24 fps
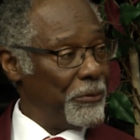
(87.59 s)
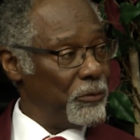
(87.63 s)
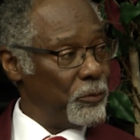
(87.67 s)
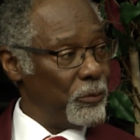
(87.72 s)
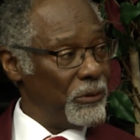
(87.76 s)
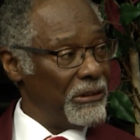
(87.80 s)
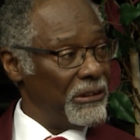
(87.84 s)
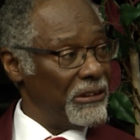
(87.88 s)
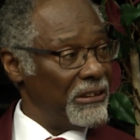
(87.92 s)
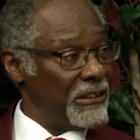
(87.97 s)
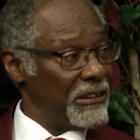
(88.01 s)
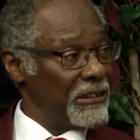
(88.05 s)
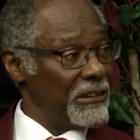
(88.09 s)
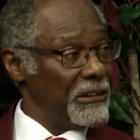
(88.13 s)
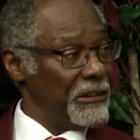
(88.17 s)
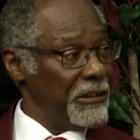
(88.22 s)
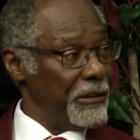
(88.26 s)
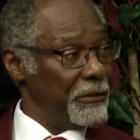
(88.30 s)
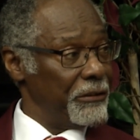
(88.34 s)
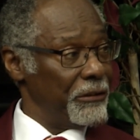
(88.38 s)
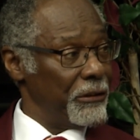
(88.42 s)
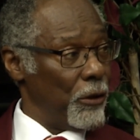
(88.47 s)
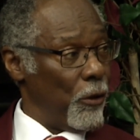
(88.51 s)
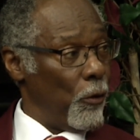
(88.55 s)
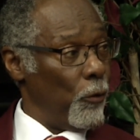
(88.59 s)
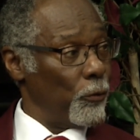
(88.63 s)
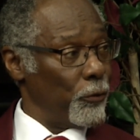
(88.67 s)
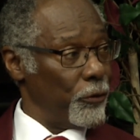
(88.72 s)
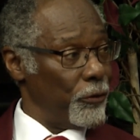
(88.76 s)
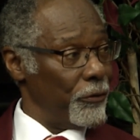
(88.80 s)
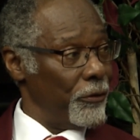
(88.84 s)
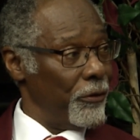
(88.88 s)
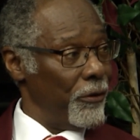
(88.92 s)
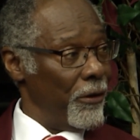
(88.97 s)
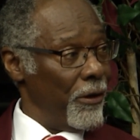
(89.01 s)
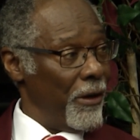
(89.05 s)
which are 60 years and older,
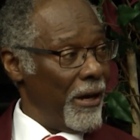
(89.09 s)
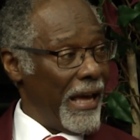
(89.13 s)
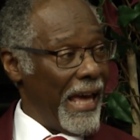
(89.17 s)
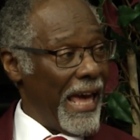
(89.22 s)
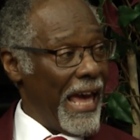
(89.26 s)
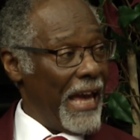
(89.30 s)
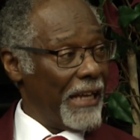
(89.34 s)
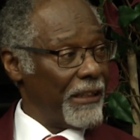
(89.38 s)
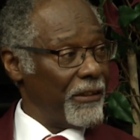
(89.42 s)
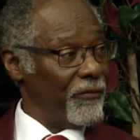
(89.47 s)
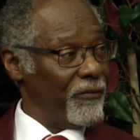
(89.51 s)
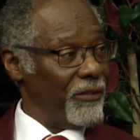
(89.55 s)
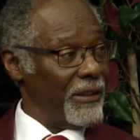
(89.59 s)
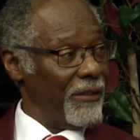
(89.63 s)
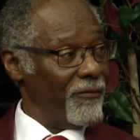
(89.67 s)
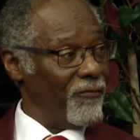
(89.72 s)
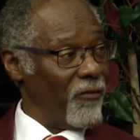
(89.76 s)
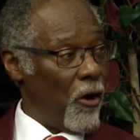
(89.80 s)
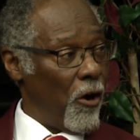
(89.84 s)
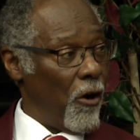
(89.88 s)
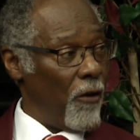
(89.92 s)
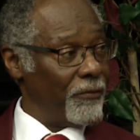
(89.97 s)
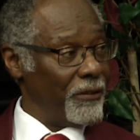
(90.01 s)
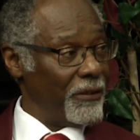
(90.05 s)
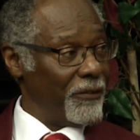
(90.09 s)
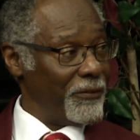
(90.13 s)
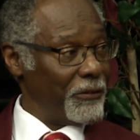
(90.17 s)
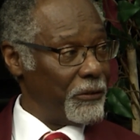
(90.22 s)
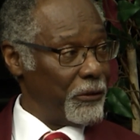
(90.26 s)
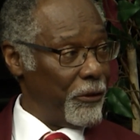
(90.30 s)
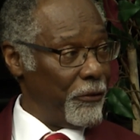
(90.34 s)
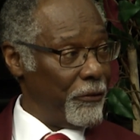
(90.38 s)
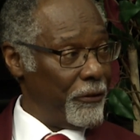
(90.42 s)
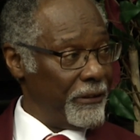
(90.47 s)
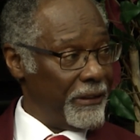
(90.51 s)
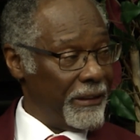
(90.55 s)
are actively involved in the
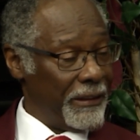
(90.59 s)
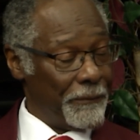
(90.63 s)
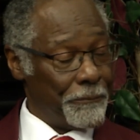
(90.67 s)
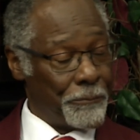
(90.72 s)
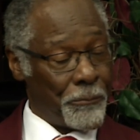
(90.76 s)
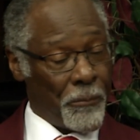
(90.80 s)
fraternity.